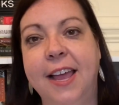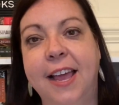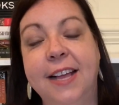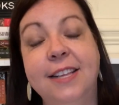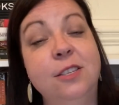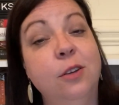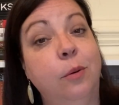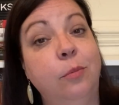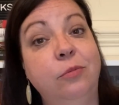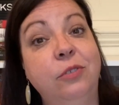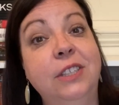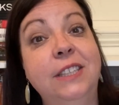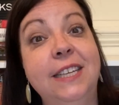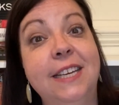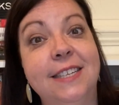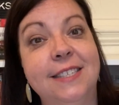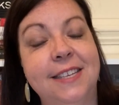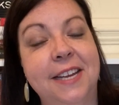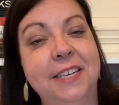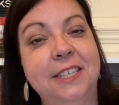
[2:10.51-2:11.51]
And so I'm really
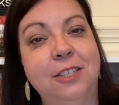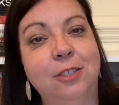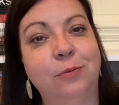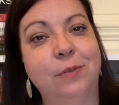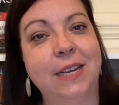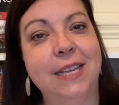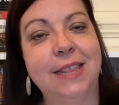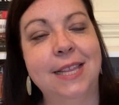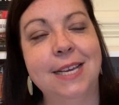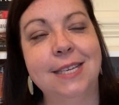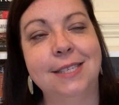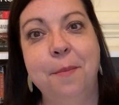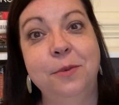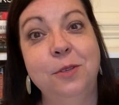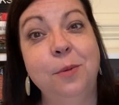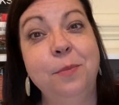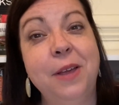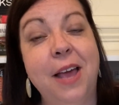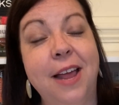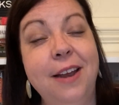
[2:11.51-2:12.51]
excited to read this.
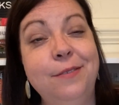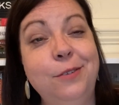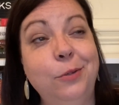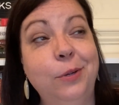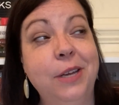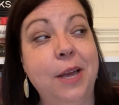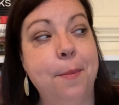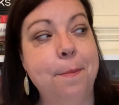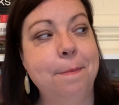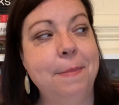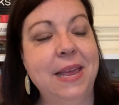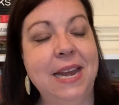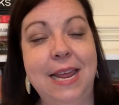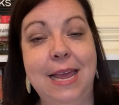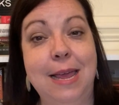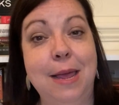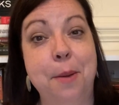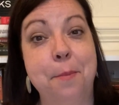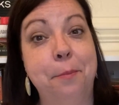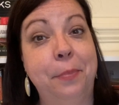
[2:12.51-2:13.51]
So I'm kind of doing a
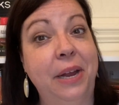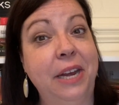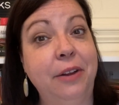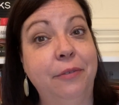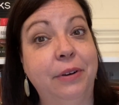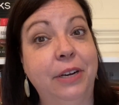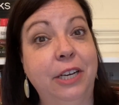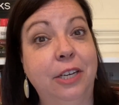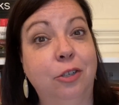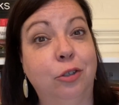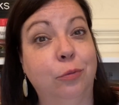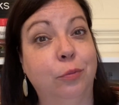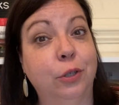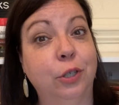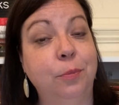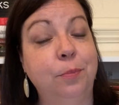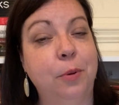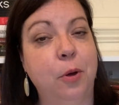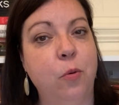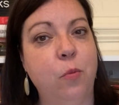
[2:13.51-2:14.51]
mini buddy read
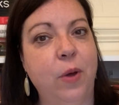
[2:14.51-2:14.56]
group